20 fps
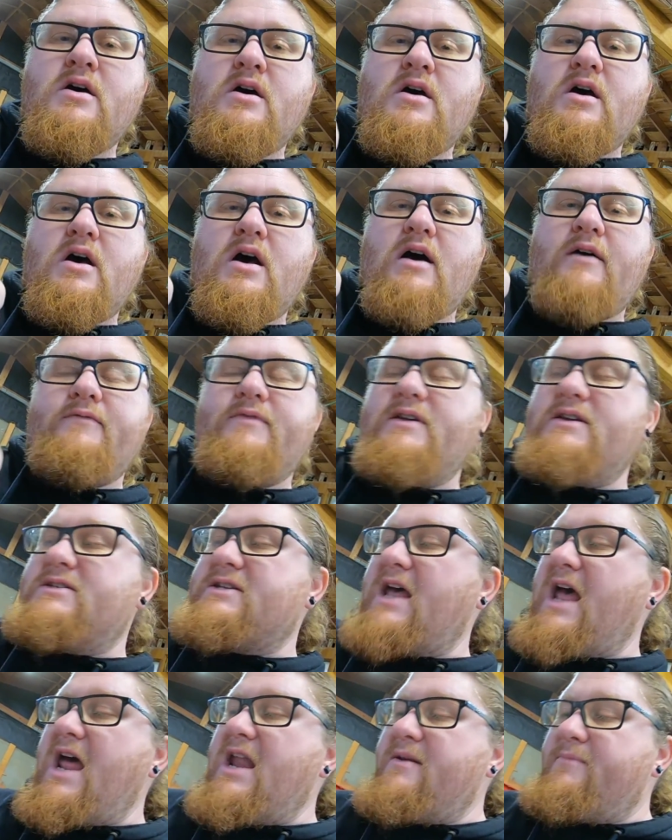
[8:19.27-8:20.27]
of these
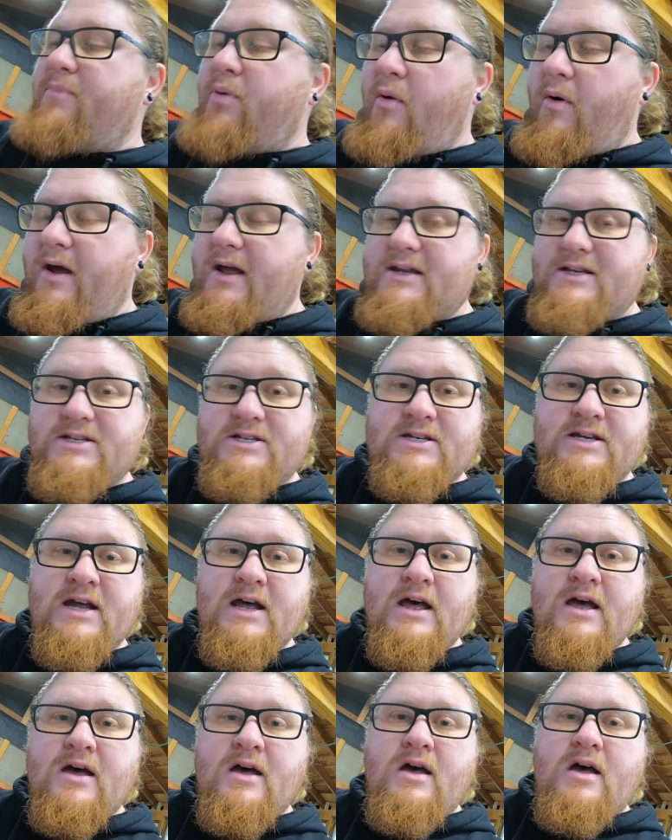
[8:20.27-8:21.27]
endpoints,
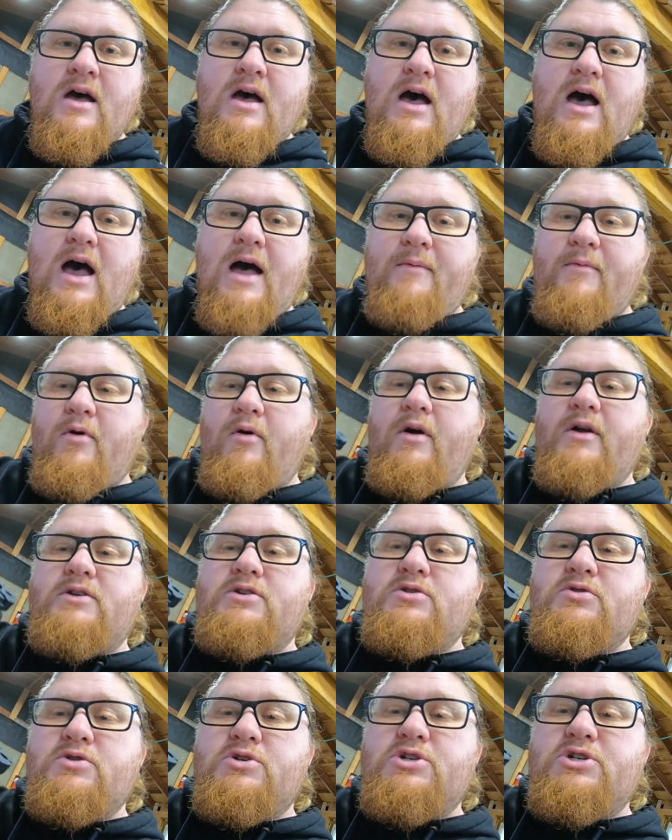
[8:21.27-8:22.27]
I'm going
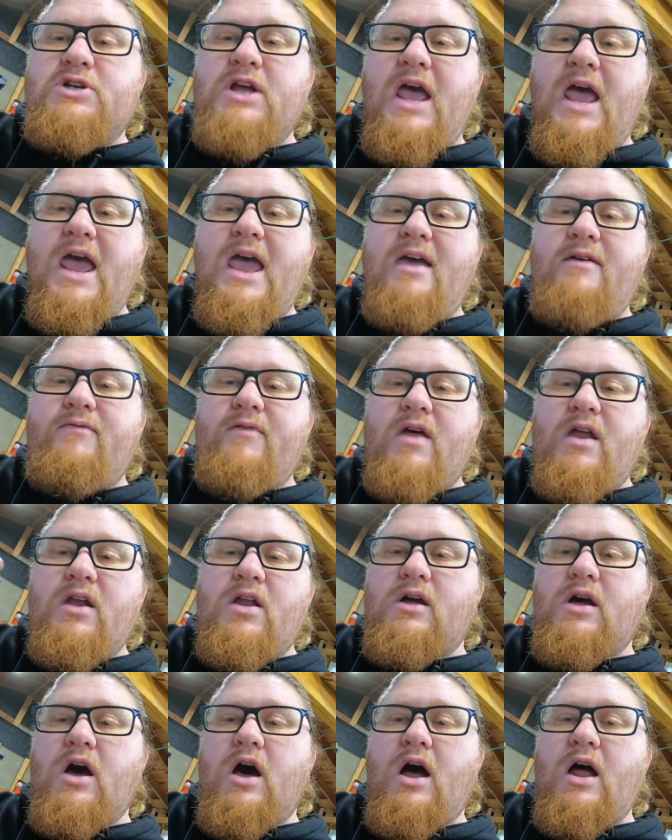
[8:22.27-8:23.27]
to shave
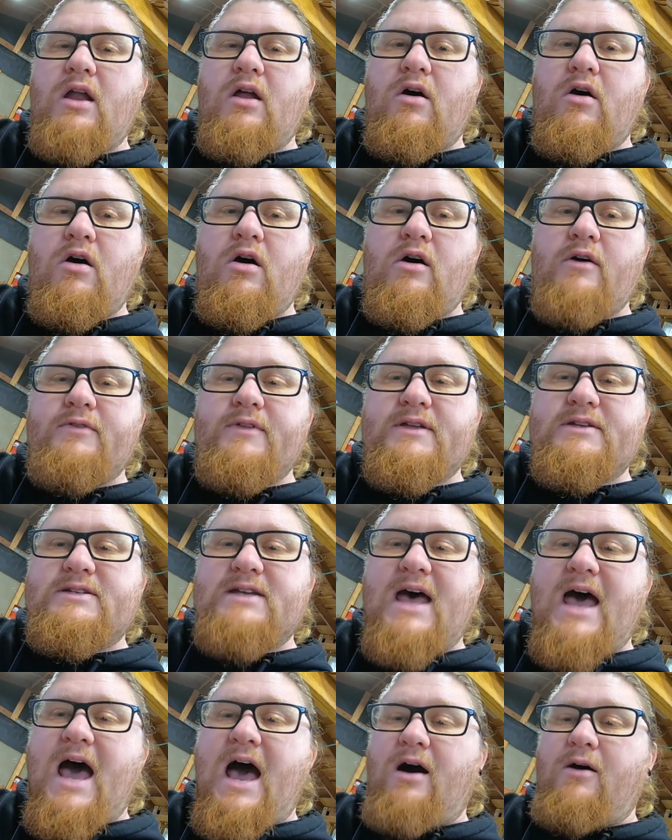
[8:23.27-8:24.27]
and cut all this
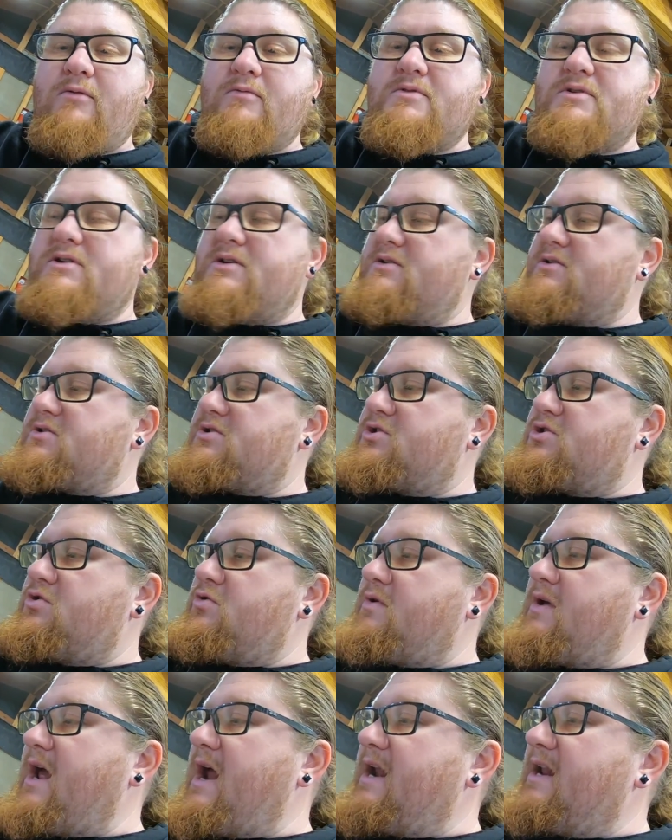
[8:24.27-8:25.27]
out
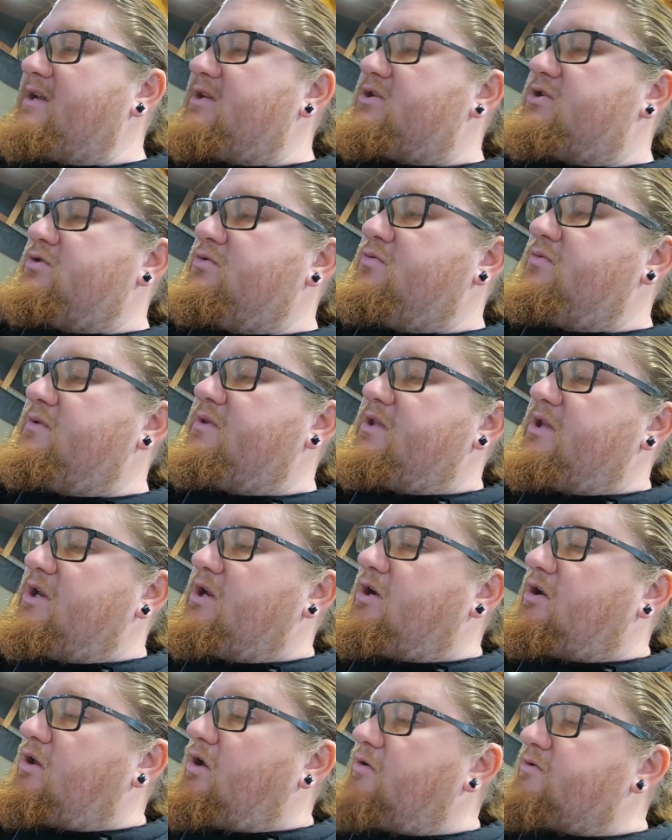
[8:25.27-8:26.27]
to get it to the
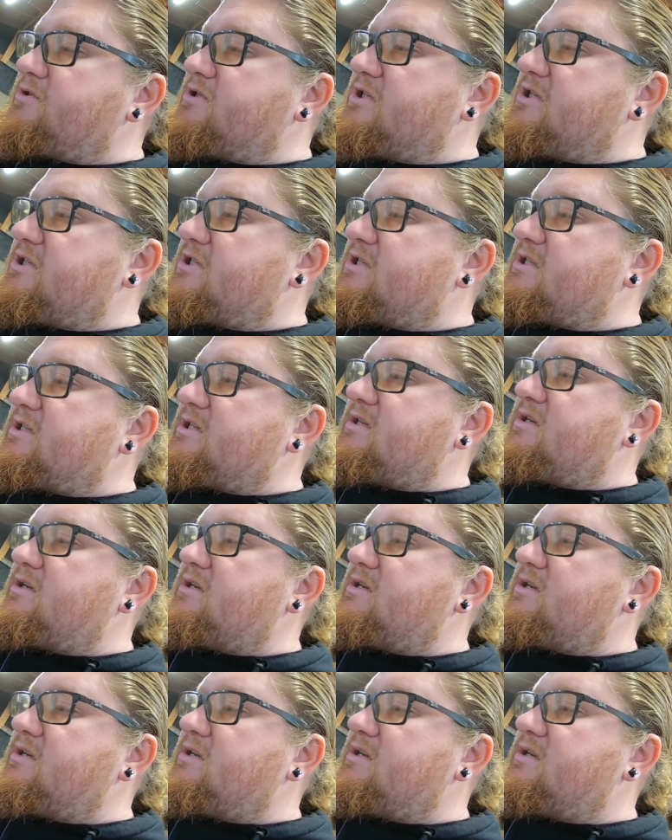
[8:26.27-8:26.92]
closest